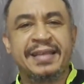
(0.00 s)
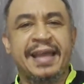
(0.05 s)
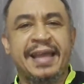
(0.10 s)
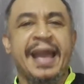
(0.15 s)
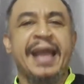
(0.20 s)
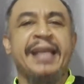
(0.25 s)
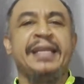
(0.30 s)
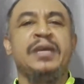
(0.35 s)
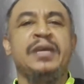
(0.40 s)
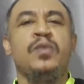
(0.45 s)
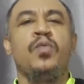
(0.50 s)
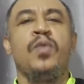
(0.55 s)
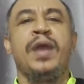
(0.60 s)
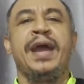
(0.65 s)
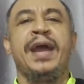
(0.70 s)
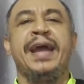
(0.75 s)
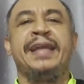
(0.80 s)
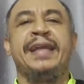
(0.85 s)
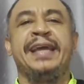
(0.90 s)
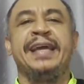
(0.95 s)

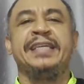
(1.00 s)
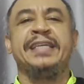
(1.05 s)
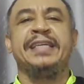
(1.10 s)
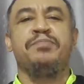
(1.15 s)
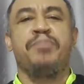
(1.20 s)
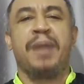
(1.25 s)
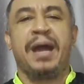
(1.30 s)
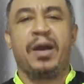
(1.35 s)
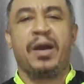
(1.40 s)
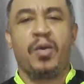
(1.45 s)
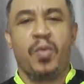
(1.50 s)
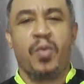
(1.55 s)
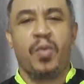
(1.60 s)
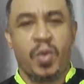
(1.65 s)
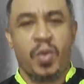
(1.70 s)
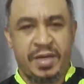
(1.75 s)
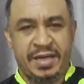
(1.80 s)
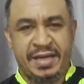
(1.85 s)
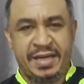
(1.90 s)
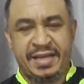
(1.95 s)
anywhere there is
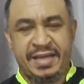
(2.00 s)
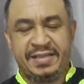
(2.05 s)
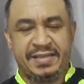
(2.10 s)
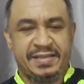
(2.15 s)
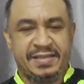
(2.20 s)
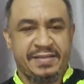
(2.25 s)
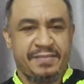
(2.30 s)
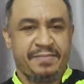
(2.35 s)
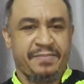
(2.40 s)
backwardness?